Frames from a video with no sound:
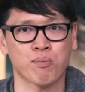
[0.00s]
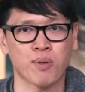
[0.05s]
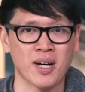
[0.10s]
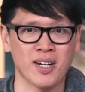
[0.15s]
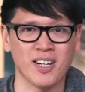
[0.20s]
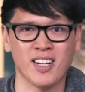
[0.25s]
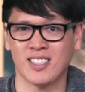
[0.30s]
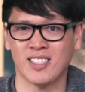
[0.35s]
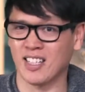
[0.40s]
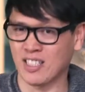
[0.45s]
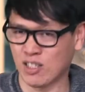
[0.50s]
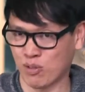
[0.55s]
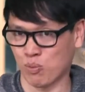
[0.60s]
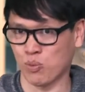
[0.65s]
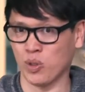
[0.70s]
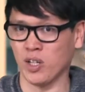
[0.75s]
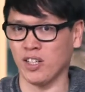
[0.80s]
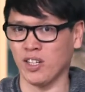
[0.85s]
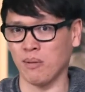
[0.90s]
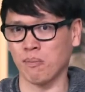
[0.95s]
brightness. That's
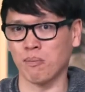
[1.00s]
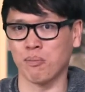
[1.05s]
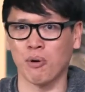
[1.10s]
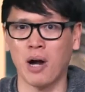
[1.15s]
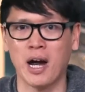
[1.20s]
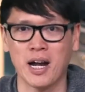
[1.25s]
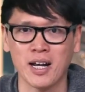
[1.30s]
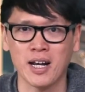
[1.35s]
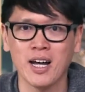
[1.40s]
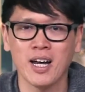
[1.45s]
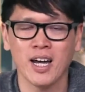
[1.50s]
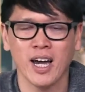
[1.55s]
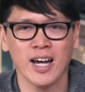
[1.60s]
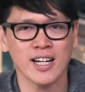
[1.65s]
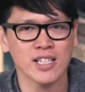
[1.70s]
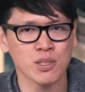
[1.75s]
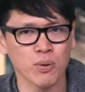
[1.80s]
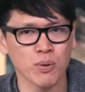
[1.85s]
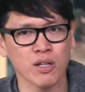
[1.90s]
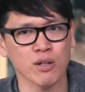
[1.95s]
really bright. And
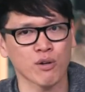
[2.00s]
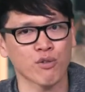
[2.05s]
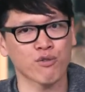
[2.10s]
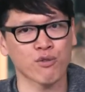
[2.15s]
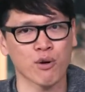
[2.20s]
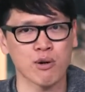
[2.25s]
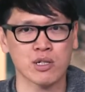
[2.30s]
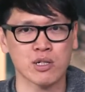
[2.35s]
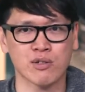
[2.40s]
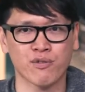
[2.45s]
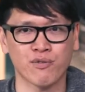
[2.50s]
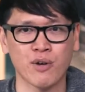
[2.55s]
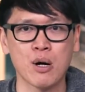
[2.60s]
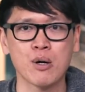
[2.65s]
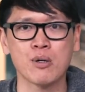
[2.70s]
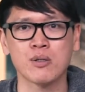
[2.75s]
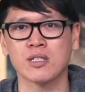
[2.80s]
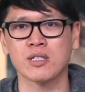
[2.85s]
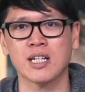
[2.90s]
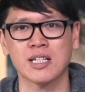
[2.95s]
it's one of the first
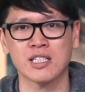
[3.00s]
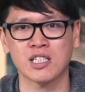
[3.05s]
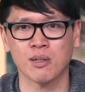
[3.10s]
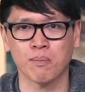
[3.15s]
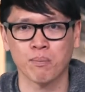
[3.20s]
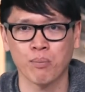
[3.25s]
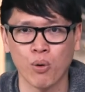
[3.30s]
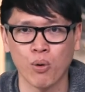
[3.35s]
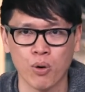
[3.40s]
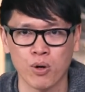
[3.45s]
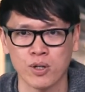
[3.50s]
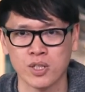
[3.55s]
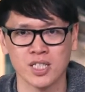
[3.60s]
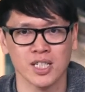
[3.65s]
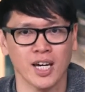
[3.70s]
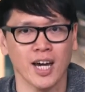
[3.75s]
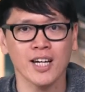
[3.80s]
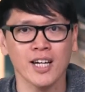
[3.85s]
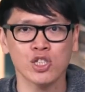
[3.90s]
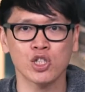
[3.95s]
phones that supports
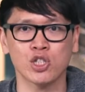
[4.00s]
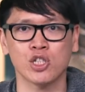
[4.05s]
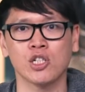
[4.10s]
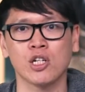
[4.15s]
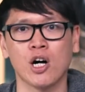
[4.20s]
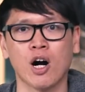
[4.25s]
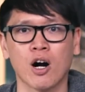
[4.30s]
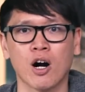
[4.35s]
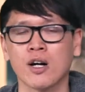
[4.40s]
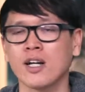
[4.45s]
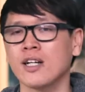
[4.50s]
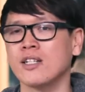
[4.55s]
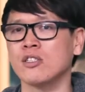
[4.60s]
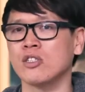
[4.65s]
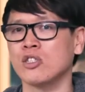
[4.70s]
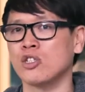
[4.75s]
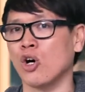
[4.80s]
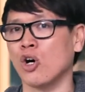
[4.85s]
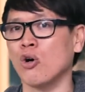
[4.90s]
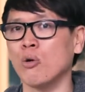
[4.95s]
HDR in
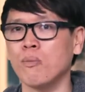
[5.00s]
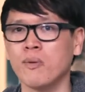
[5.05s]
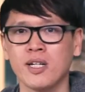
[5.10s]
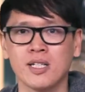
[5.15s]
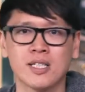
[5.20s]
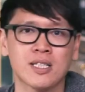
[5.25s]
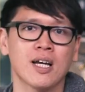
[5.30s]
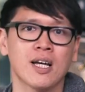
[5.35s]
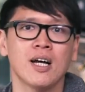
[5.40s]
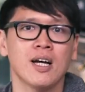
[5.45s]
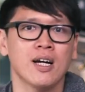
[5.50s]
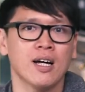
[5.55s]
Dolby's